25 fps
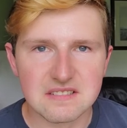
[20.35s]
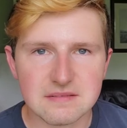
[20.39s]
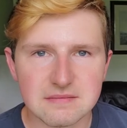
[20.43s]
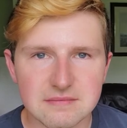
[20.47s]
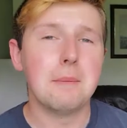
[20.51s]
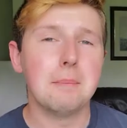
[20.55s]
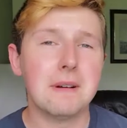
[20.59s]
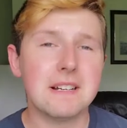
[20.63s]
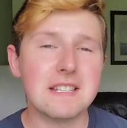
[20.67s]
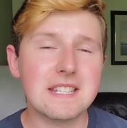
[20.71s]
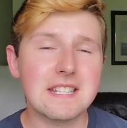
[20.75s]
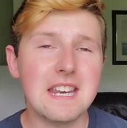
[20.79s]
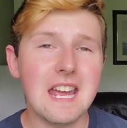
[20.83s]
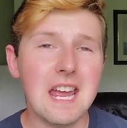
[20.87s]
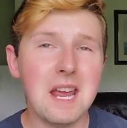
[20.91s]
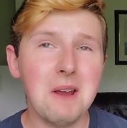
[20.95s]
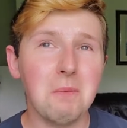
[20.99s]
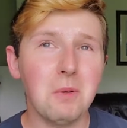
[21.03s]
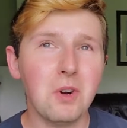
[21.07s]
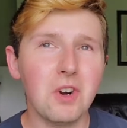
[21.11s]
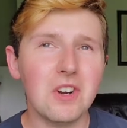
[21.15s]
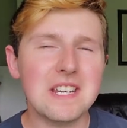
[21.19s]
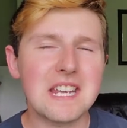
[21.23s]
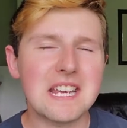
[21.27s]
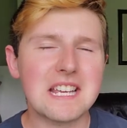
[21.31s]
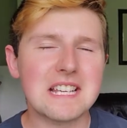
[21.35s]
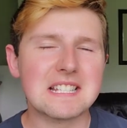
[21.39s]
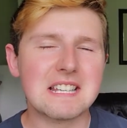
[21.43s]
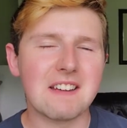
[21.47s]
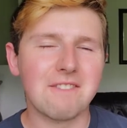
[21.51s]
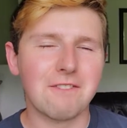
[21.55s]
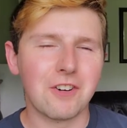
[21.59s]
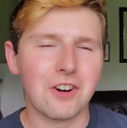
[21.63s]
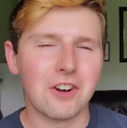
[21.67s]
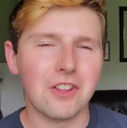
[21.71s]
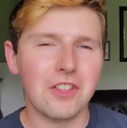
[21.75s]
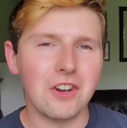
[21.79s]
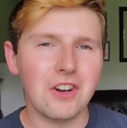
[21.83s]
But today we're going to take a step
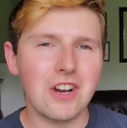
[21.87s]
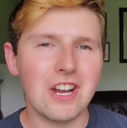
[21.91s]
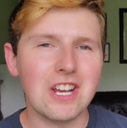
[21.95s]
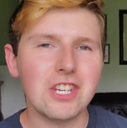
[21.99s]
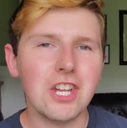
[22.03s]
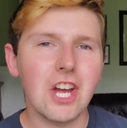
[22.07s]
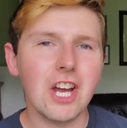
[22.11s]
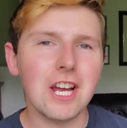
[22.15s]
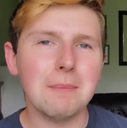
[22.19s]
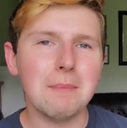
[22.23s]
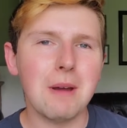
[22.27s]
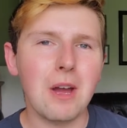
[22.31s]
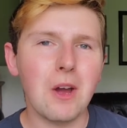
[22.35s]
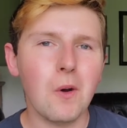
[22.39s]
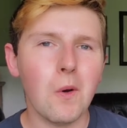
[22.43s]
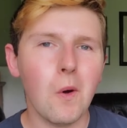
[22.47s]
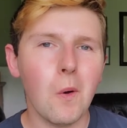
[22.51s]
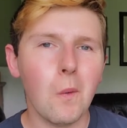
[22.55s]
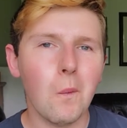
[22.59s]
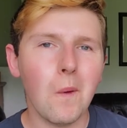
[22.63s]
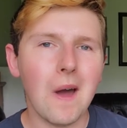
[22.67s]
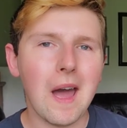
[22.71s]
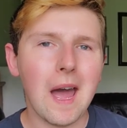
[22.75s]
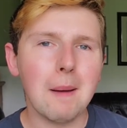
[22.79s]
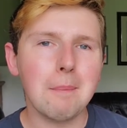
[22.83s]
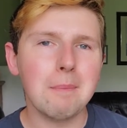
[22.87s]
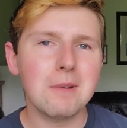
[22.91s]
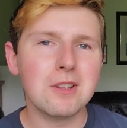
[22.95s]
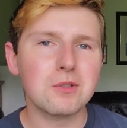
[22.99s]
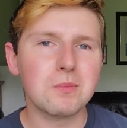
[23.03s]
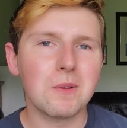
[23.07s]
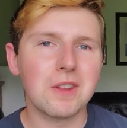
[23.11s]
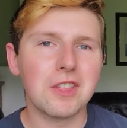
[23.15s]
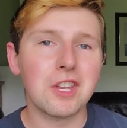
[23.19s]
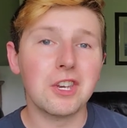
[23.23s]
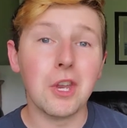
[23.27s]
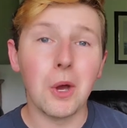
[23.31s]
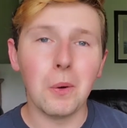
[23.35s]
further and talk about what happens
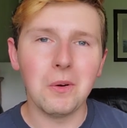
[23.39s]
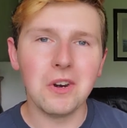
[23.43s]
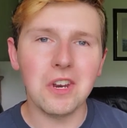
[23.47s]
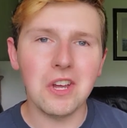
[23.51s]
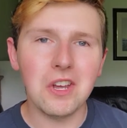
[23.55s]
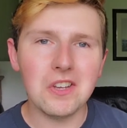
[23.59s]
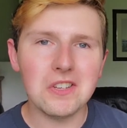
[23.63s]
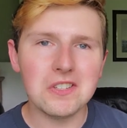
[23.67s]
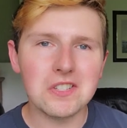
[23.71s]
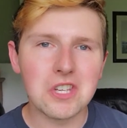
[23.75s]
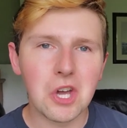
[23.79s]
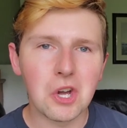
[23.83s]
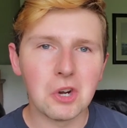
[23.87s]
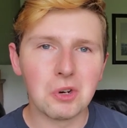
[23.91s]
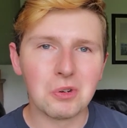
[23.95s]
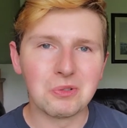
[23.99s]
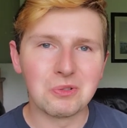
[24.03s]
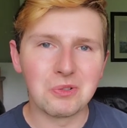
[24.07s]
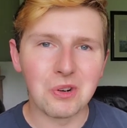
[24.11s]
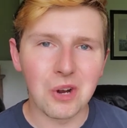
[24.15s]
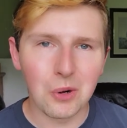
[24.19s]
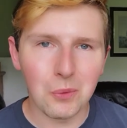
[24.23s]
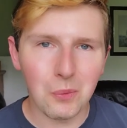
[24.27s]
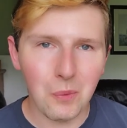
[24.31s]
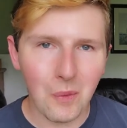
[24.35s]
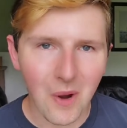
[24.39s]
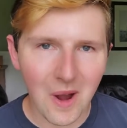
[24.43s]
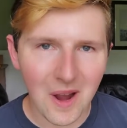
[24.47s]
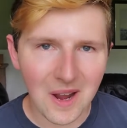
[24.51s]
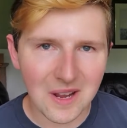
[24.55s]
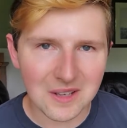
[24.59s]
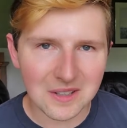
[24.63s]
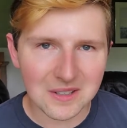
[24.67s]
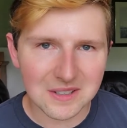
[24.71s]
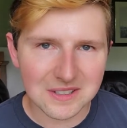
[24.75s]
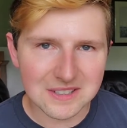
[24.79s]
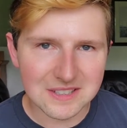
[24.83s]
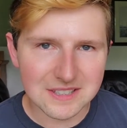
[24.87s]
when the know-it-alls run
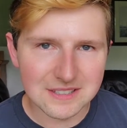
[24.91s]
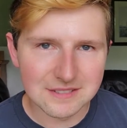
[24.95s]
wild.